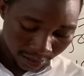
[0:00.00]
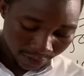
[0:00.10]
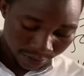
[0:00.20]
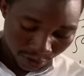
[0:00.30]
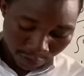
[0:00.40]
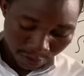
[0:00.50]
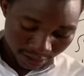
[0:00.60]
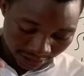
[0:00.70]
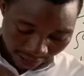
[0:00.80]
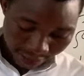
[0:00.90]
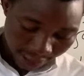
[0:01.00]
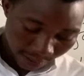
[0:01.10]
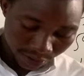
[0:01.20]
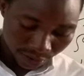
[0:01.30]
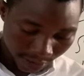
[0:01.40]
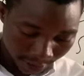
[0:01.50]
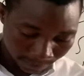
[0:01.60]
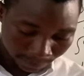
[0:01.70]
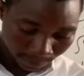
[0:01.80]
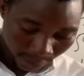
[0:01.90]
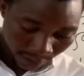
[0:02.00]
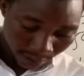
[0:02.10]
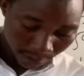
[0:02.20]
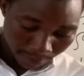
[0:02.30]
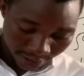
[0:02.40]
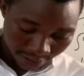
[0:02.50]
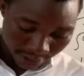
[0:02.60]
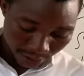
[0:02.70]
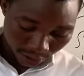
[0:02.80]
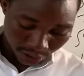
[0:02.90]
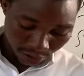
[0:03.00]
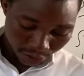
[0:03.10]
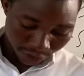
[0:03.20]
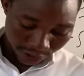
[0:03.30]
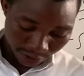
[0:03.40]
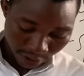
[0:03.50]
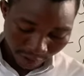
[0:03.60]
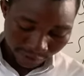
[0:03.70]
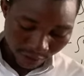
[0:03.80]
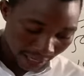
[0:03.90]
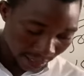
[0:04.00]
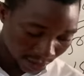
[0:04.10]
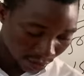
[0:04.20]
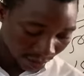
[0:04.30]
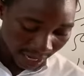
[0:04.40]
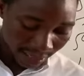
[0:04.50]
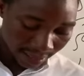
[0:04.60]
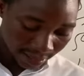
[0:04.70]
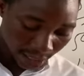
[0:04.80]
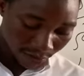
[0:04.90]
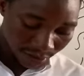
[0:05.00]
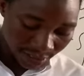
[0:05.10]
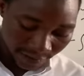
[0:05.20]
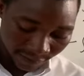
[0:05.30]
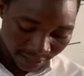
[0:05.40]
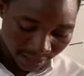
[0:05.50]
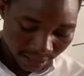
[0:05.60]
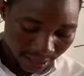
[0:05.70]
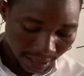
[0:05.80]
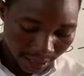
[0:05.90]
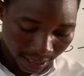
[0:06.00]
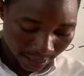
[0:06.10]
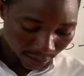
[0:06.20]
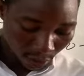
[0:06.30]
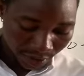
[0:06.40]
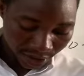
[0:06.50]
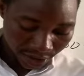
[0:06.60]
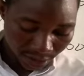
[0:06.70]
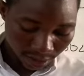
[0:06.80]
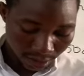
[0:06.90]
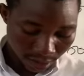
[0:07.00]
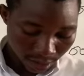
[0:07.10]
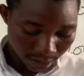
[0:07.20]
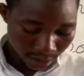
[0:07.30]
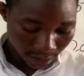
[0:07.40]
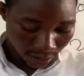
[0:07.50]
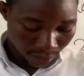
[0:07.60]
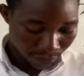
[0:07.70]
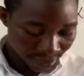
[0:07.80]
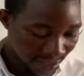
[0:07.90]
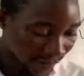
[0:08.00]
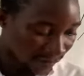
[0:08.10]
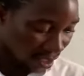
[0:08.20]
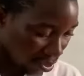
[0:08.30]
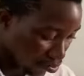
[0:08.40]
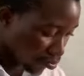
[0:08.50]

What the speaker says: we suppose, is an income to the business or the sole trader. So you have to add it. So we add discount received and commission received due.